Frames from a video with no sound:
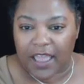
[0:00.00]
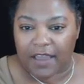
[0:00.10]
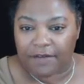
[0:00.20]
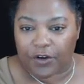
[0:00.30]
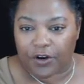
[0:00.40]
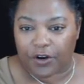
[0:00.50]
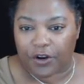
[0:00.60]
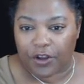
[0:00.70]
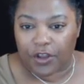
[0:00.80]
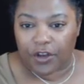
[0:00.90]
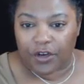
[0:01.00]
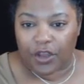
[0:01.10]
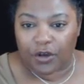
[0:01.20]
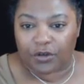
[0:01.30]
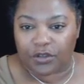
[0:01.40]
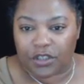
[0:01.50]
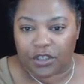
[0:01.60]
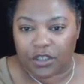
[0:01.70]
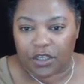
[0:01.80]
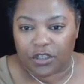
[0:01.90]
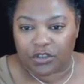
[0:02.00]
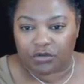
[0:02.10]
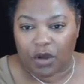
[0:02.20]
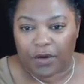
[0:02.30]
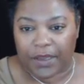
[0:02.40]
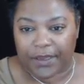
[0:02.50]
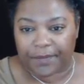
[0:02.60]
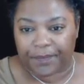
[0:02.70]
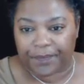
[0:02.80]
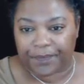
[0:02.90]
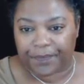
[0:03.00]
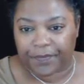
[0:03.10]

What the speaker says: EverNote drawing.